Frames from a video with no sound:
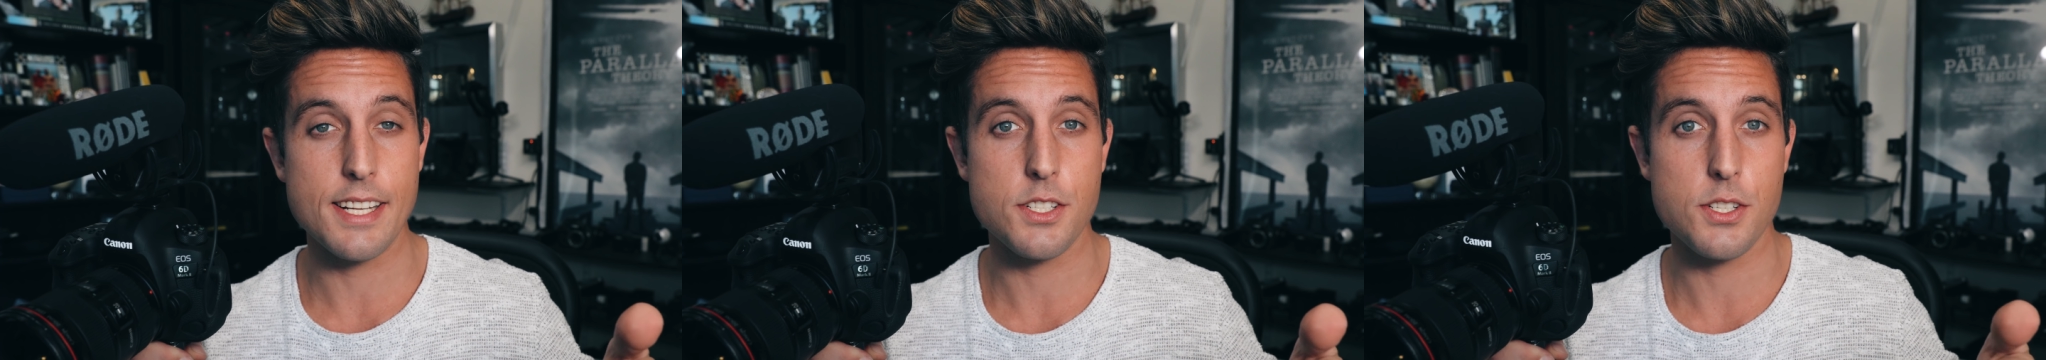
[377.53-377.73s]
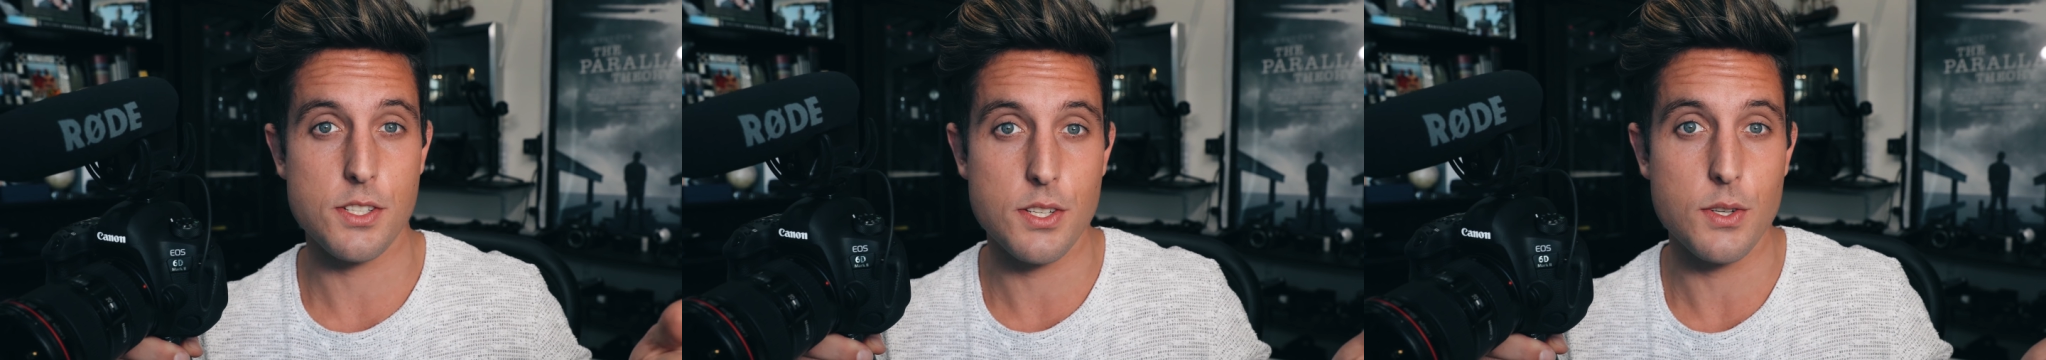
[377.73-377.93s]

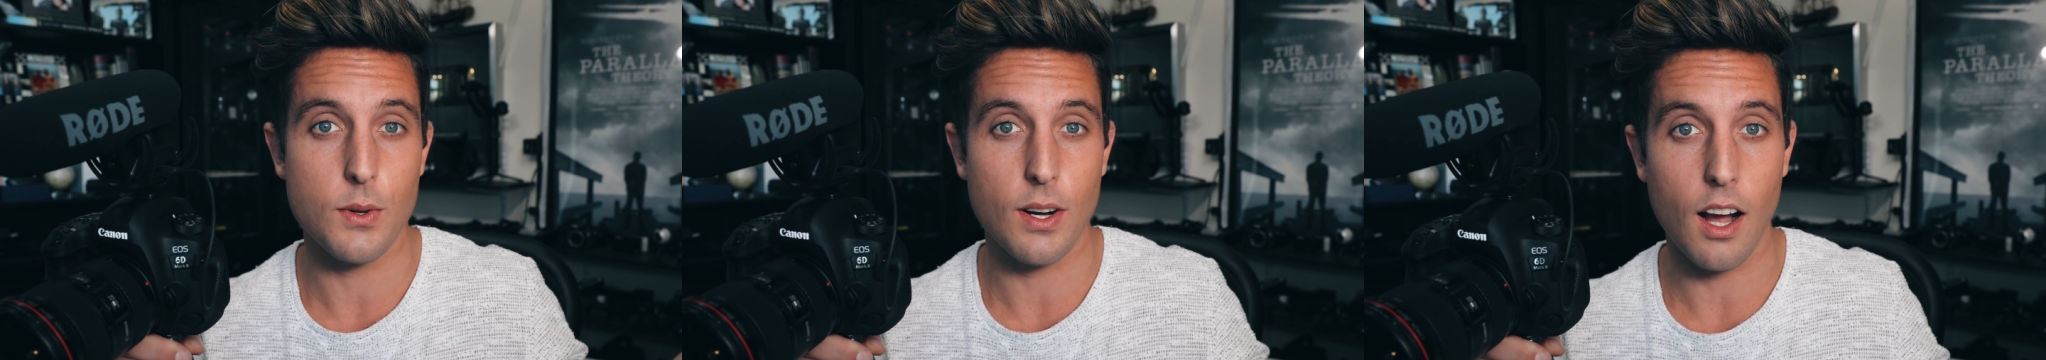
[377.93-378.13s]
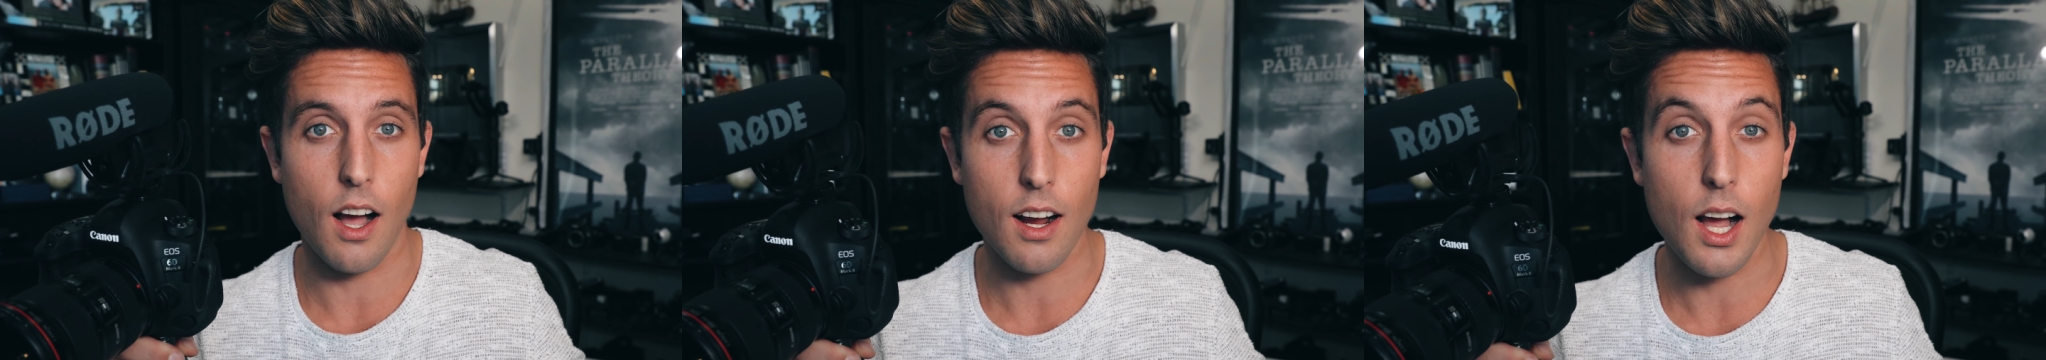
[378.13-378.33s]
each
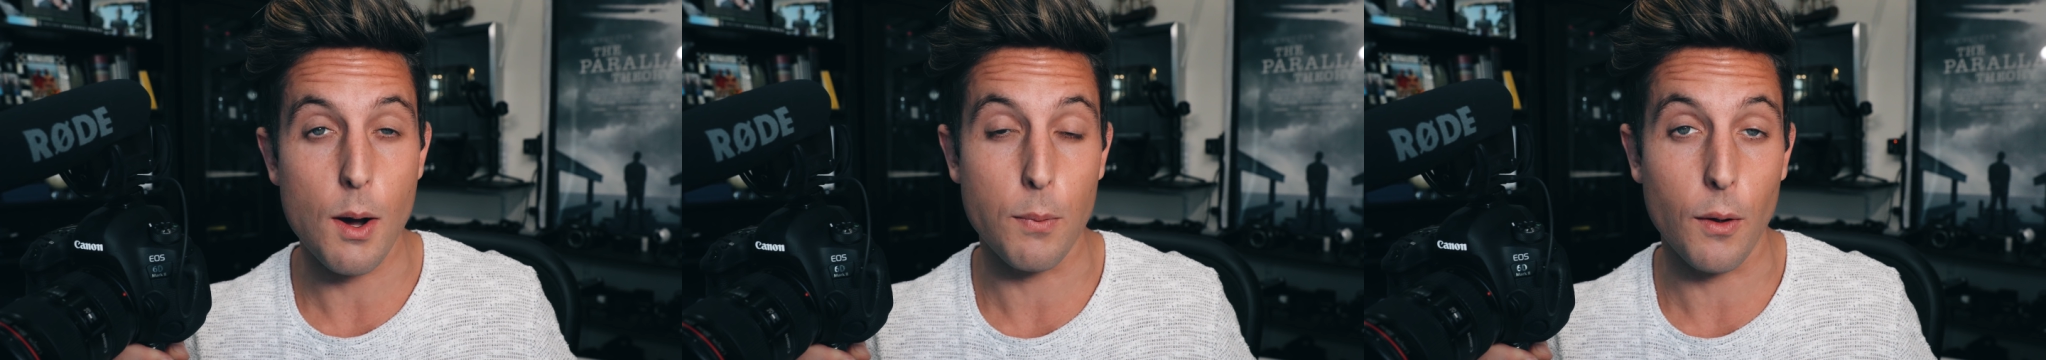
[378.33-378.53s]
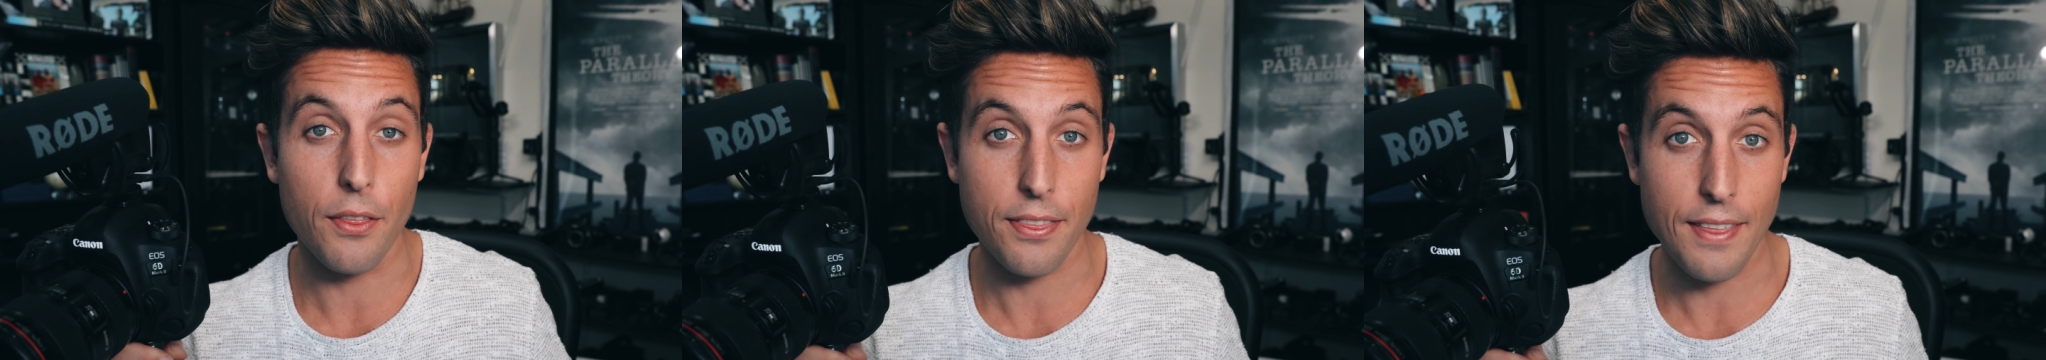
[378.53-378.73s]
to a couple